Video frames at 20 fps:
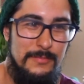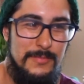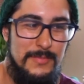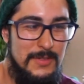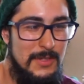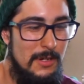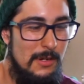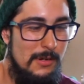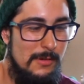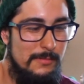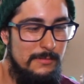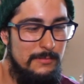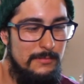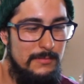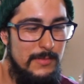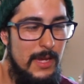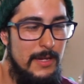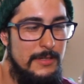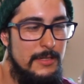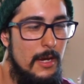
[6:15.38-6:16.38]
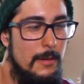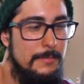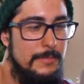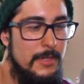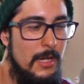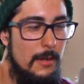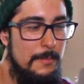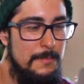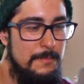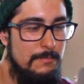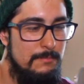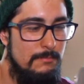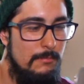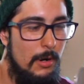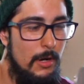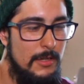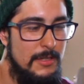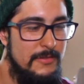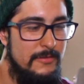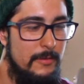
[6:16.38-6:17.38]
So yeah, top
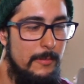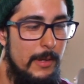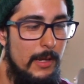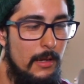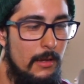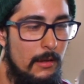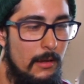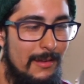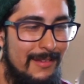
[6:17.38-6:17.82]
marks for me.